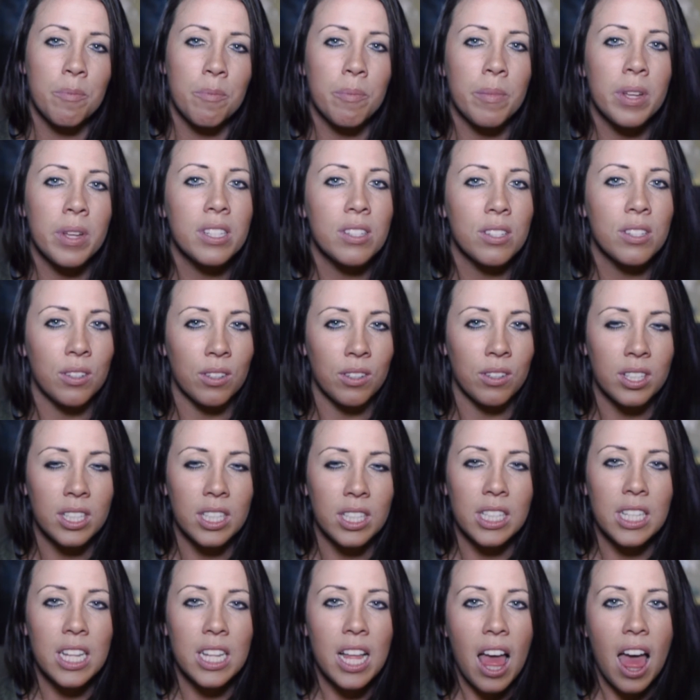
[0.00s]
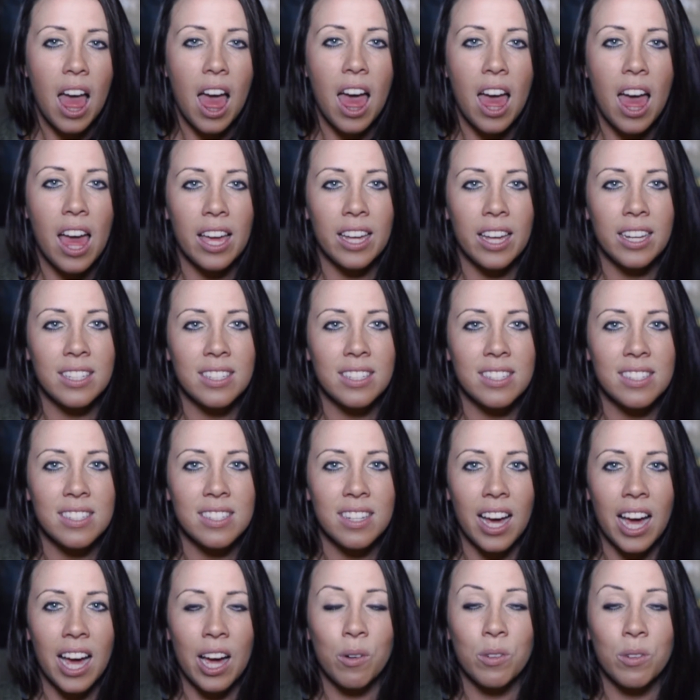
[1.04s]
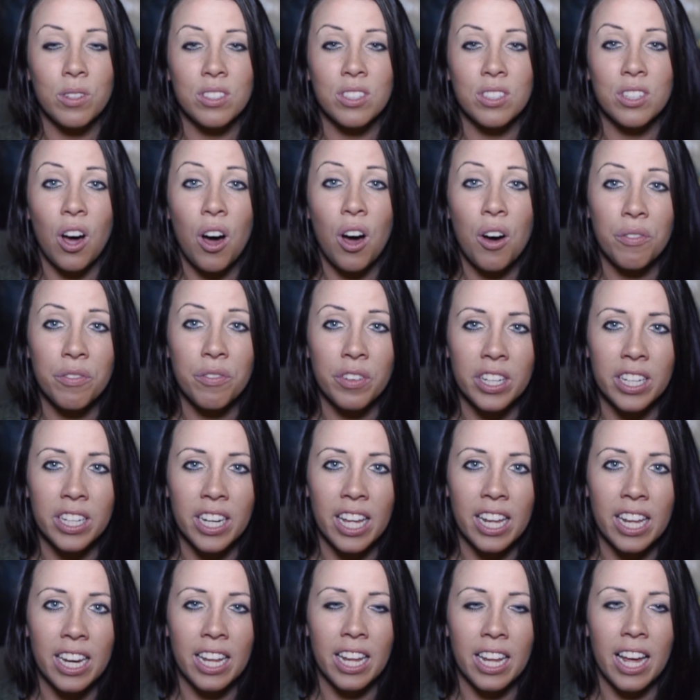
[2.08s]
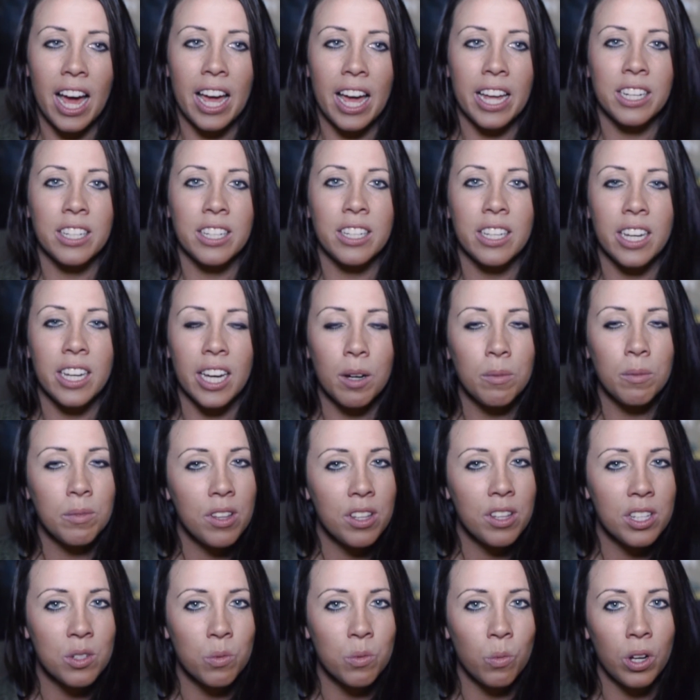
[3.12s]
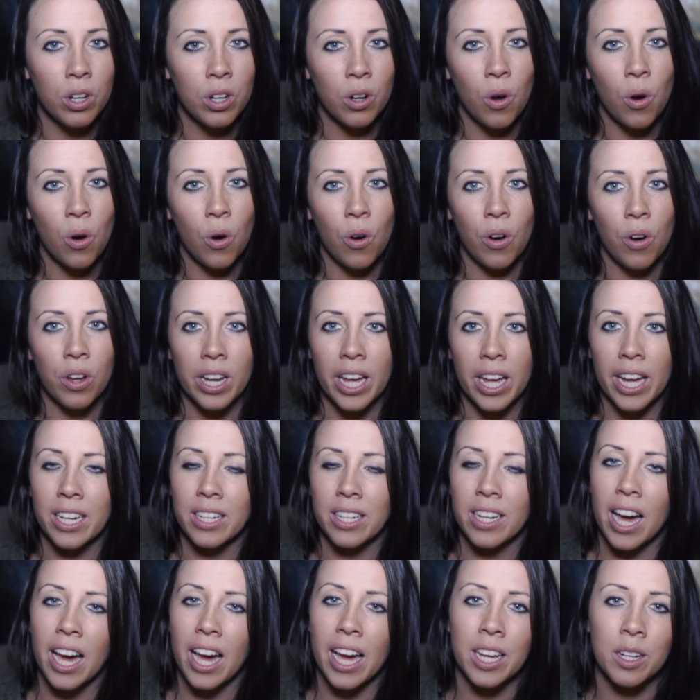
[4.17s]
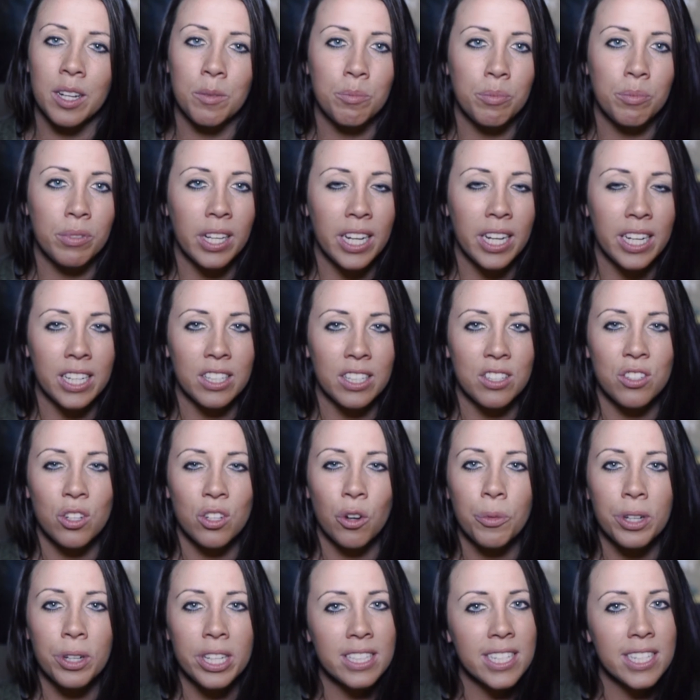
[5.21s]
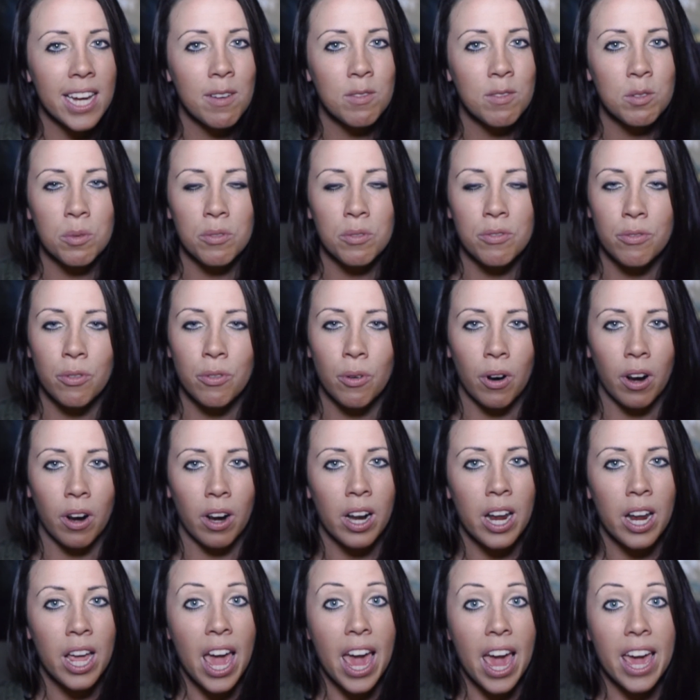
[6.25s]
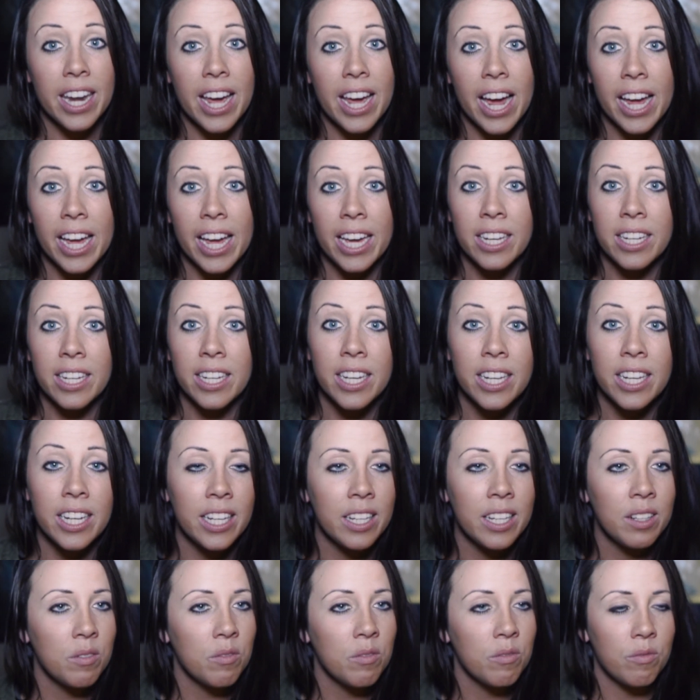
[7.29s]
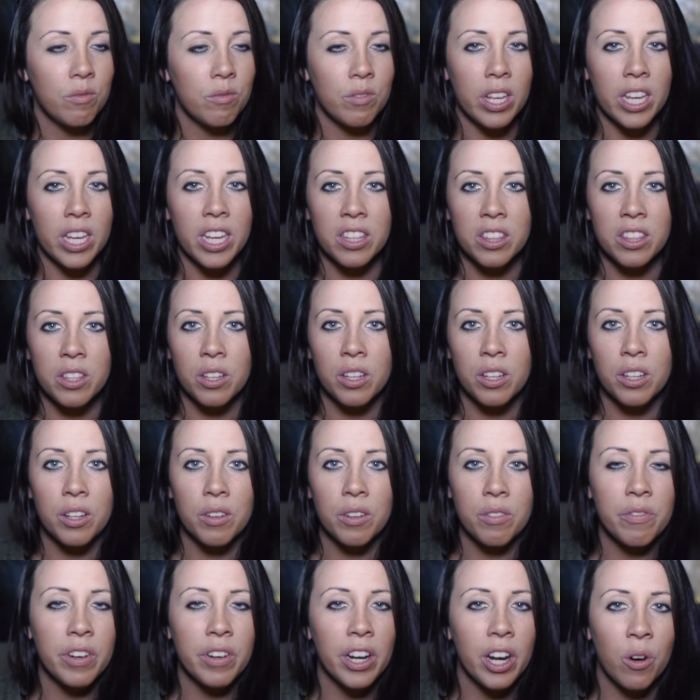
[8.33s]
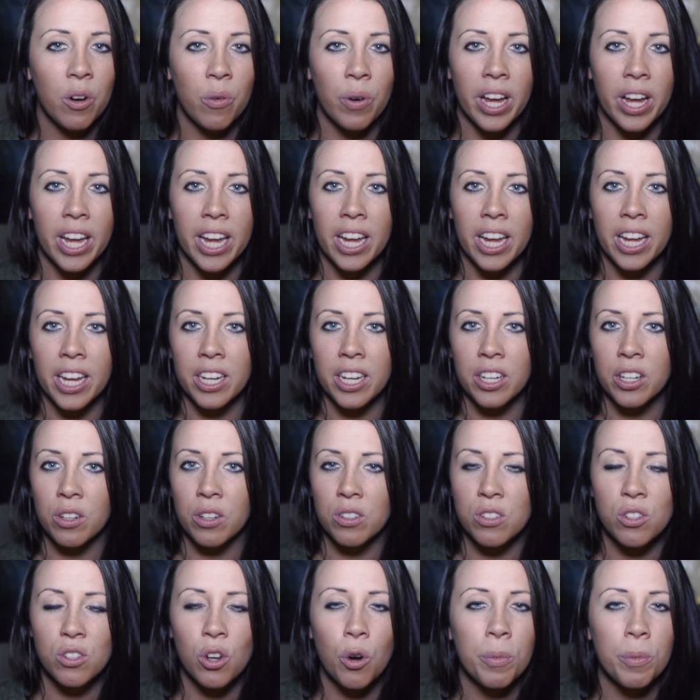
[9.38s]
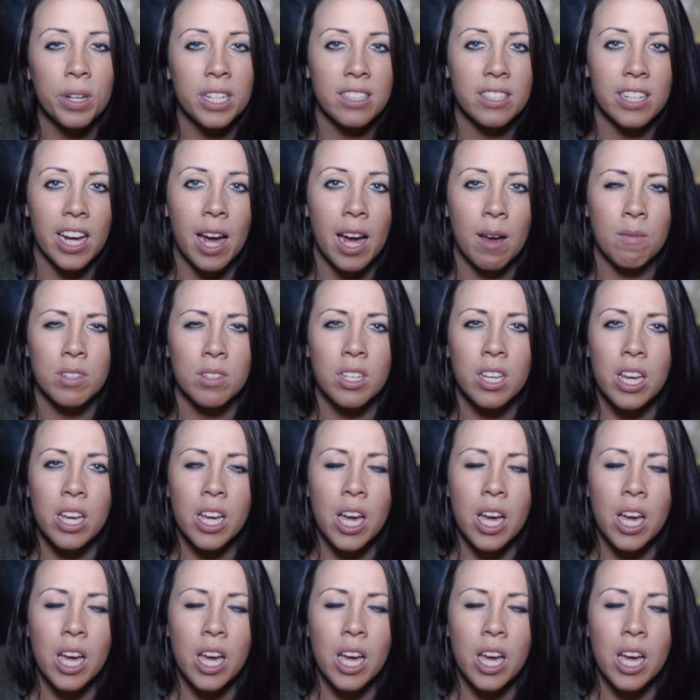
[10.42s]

mental. And I was golfing, and I had come to this one hole, and I had played it so many times before, and I had hit the fairway, so many times.